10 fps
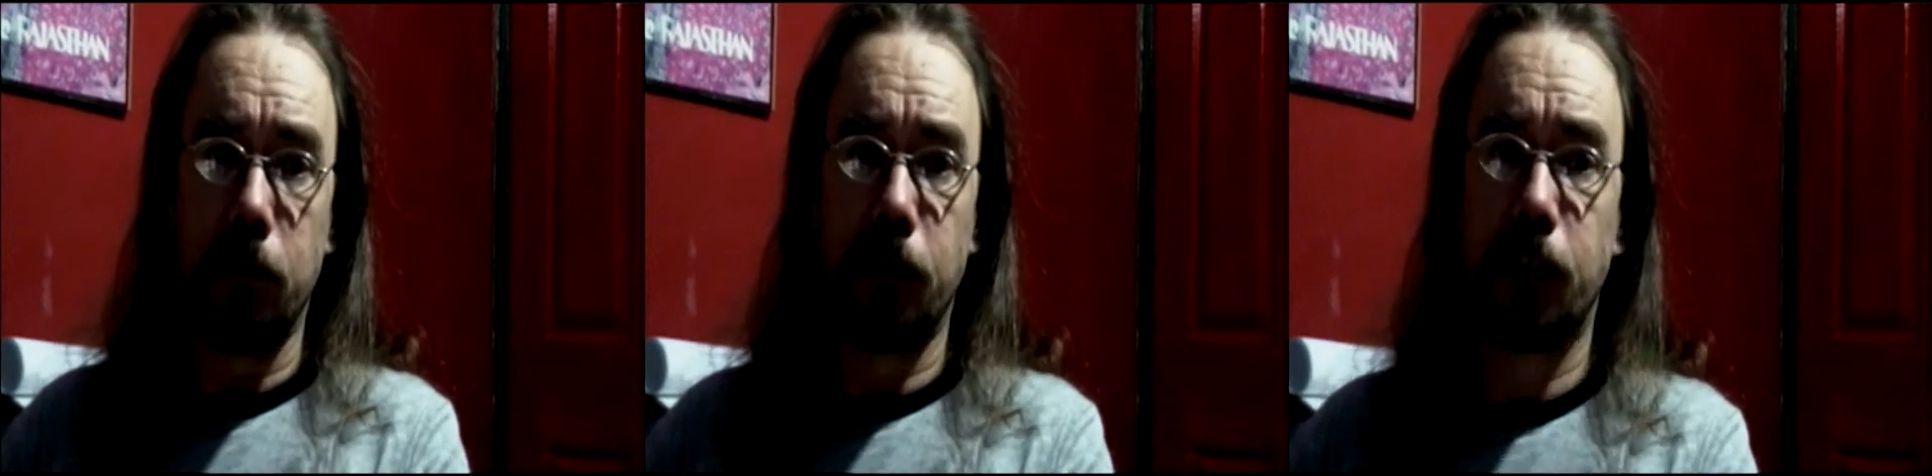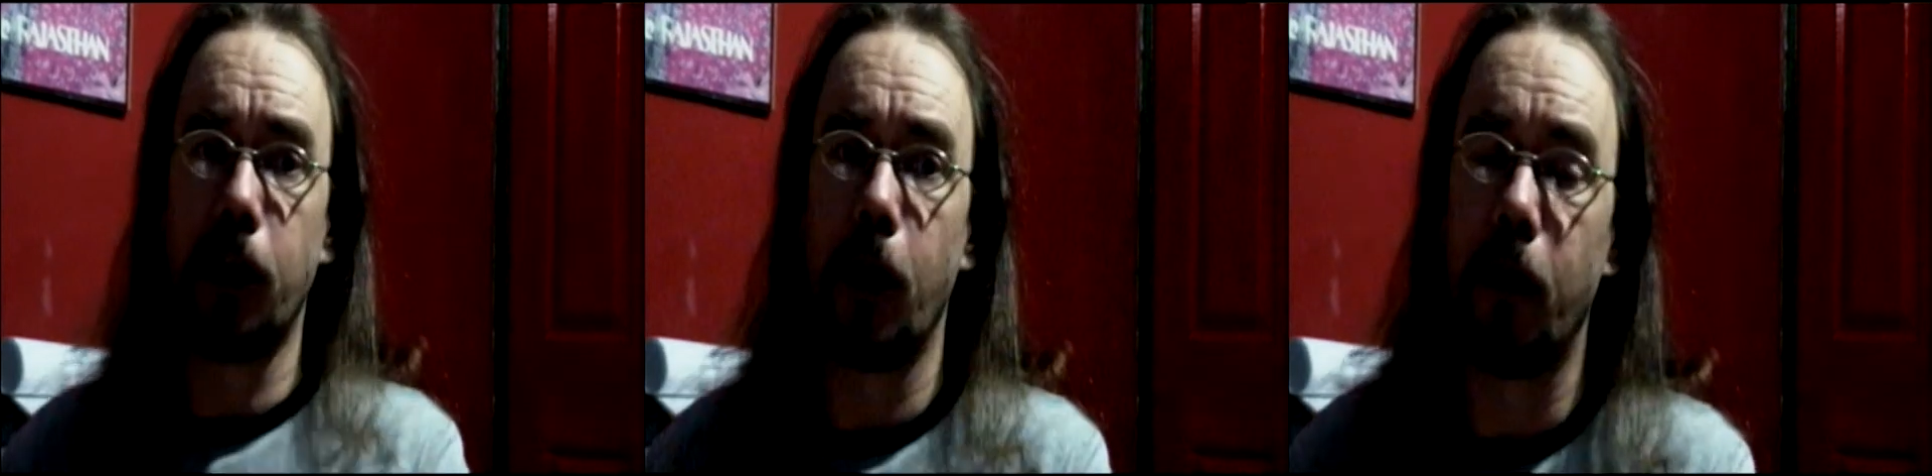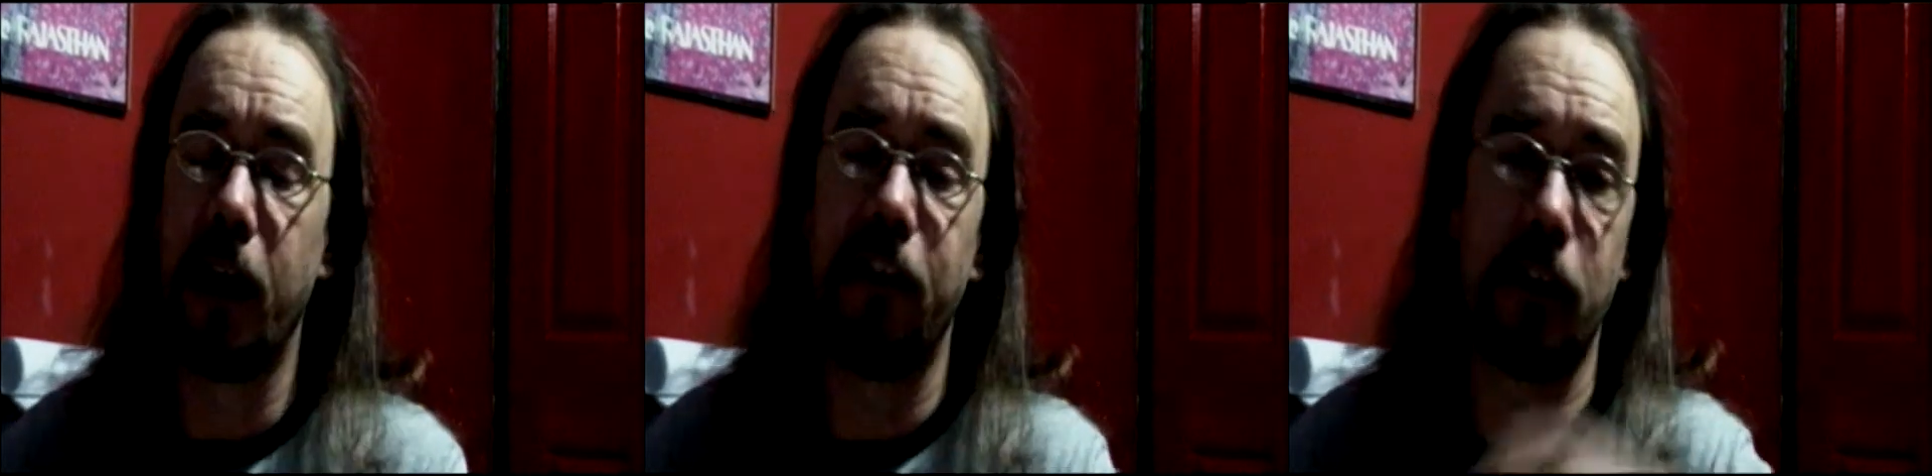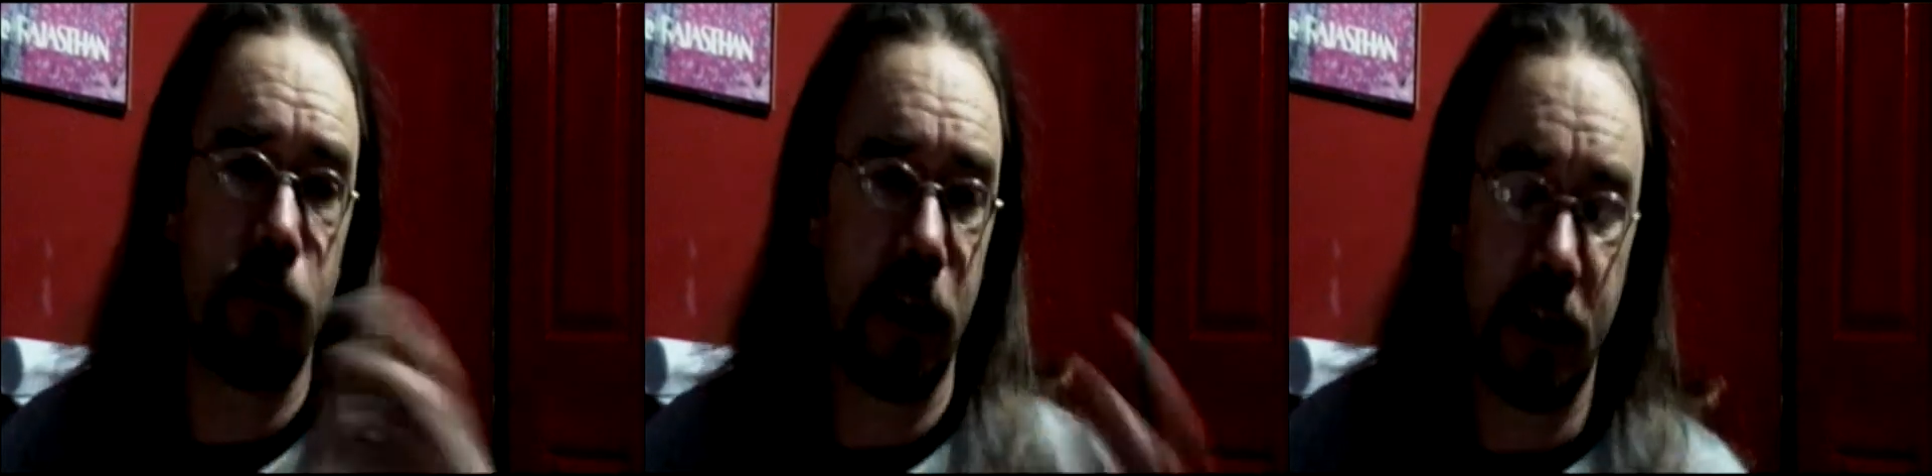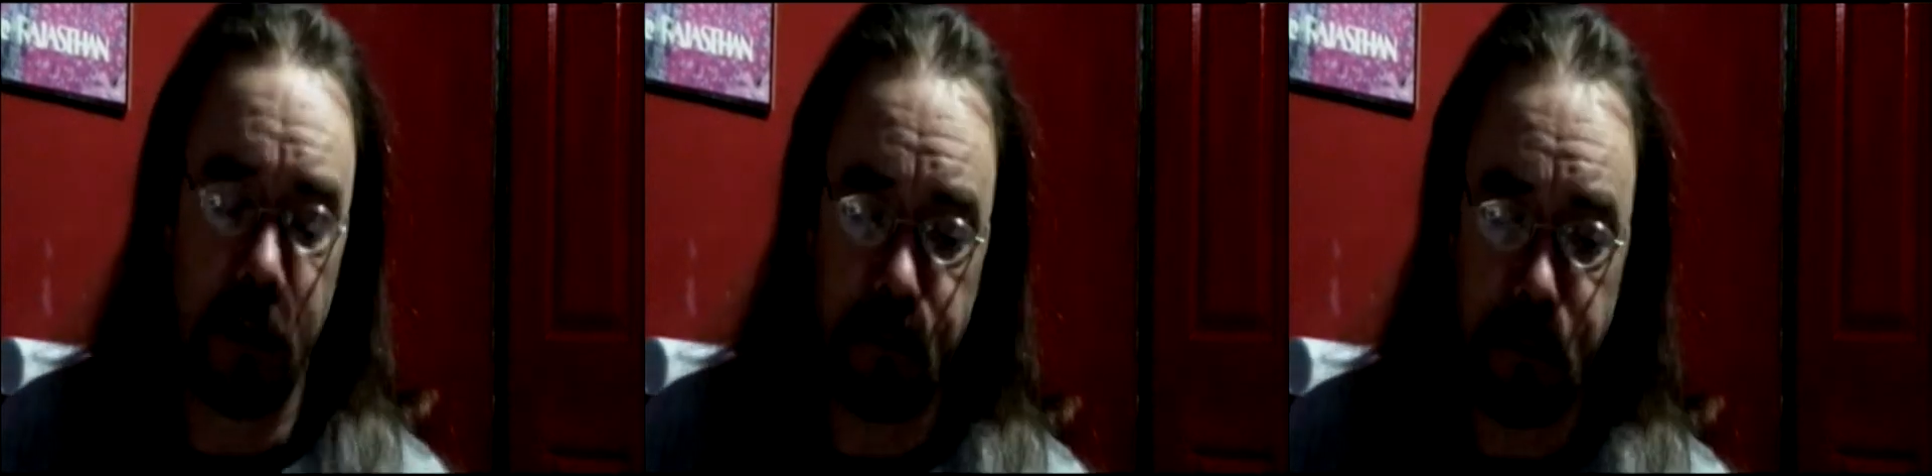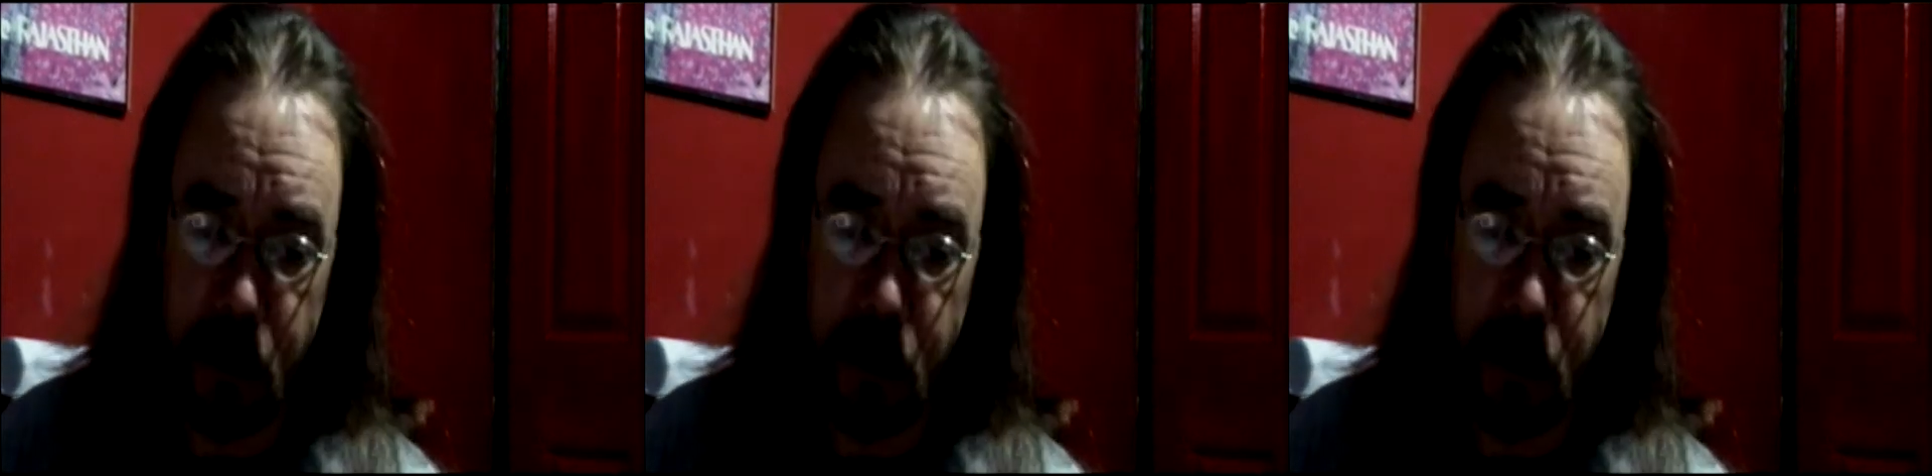So if it's reading a